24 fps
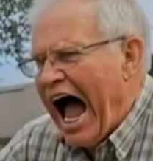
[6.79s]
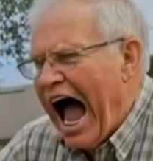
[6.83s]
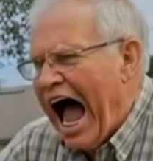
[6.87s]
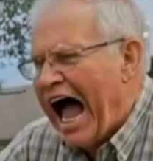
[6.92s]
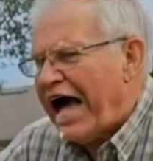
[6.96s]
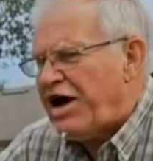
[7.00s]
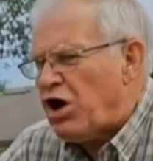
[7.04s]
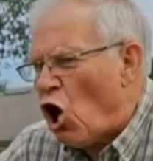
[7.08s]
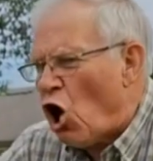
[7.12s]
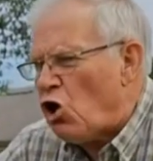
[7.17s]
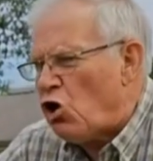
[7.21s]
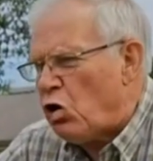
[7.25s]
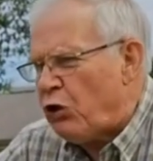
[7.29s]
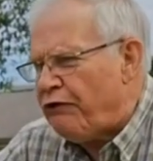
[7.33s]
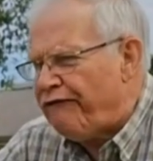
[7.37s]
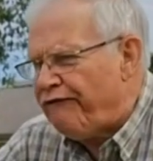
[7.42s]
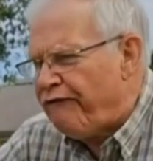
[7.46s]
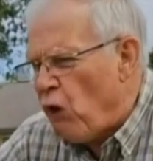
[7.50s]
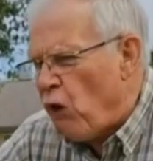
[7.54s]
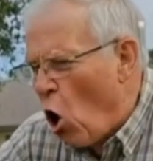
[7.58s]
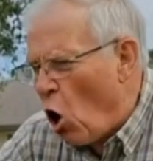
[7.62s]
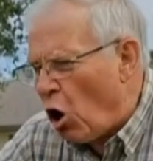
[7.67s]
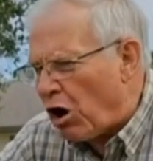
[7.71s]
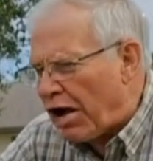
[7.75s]
I know you're
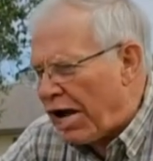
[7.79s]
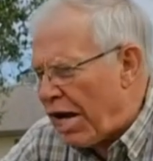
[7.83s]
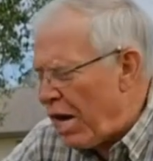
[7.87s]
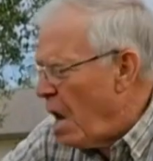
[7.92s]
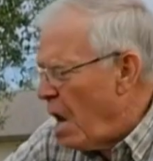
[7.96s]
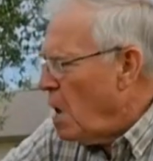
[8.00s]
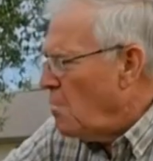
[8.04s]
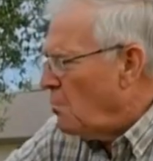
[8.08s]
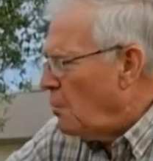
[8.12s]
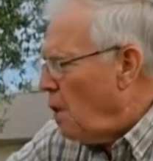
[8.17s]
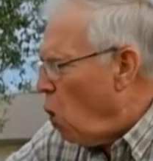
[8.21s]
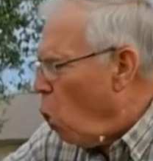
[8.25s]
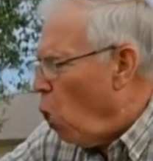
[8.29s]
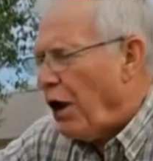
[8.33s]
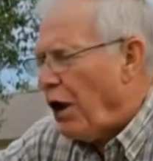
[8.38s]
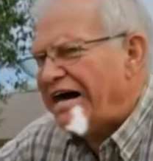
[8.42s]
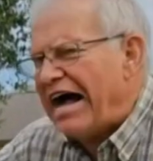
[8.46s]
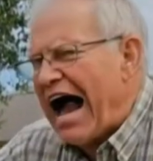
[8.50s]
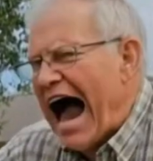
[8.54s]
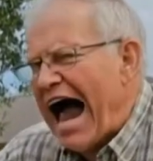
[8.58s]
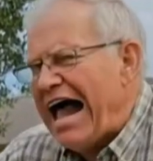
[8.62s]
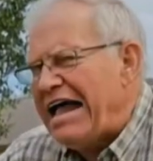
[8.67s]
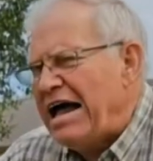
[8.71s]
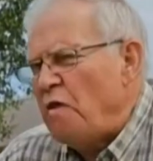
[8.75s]
40, but what
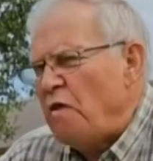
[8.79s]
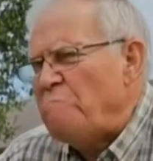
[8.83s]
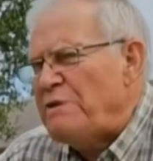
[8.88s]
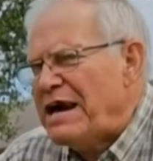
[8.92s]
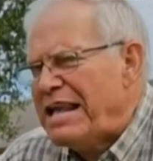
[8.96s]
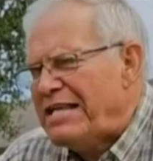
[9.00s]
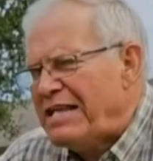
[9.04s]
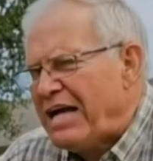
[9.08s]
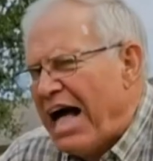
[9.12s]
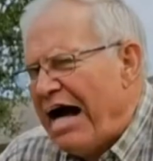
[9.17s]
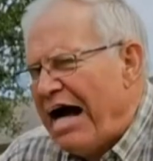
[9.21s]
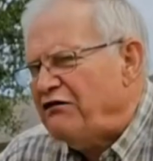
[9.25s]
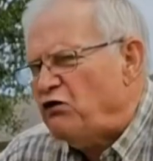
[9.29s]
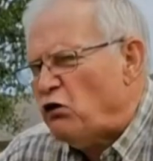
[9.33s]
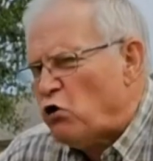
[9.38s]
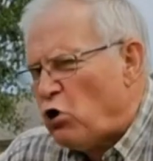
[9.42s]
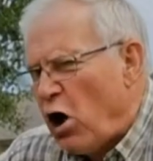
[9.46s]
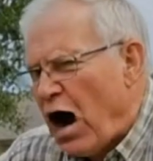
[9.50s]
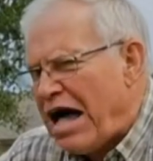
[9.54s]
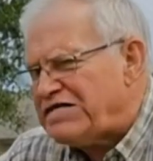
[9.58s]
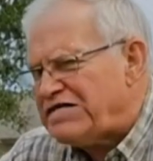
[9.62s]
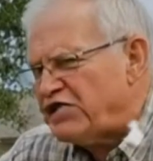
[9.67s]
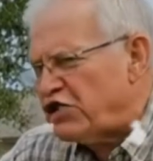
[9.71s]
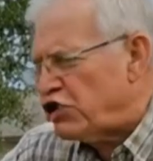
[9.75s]
kind of midlife
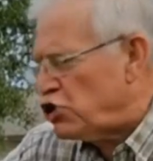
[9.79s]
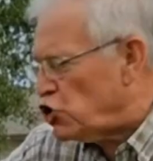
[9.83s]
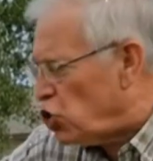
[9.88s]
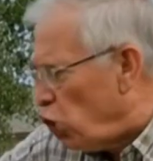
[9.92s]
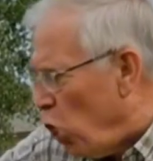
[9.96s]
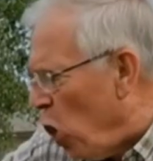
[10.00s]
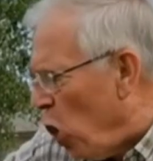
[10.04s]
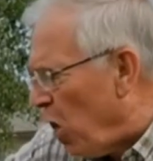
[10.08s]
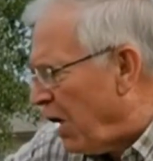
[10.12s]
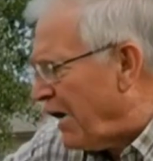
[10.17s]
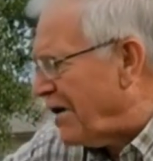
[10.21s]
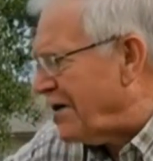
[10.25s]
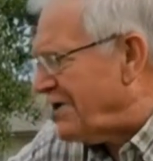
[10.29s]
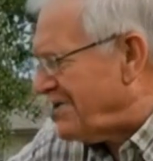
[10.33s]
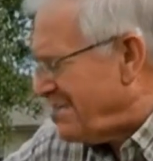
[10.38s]
crisis toy is